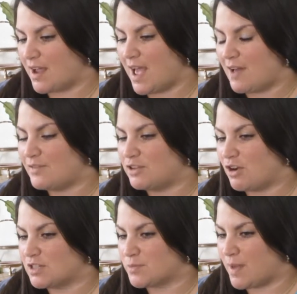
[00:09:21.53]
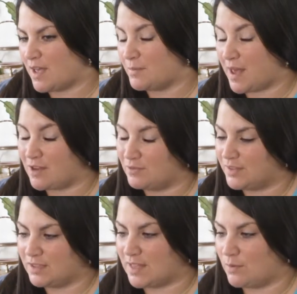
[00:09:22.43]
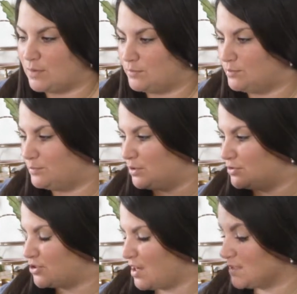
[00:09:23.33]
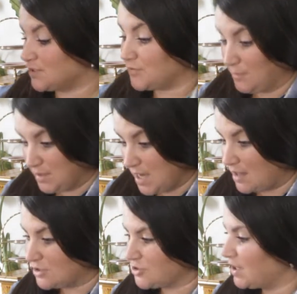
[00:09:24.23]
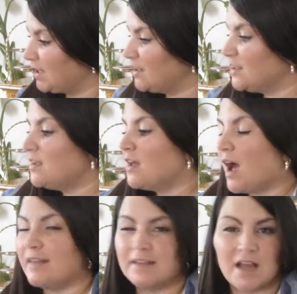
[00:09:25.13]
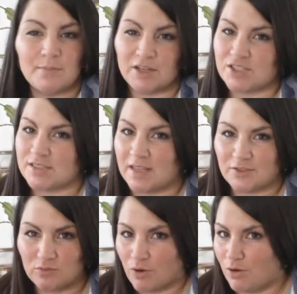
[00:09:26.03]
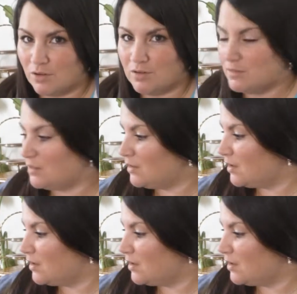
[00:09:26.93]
I have a large bag, but I don't think that one blow dries. It's from the Dollar Tree. I think I might just get the roll.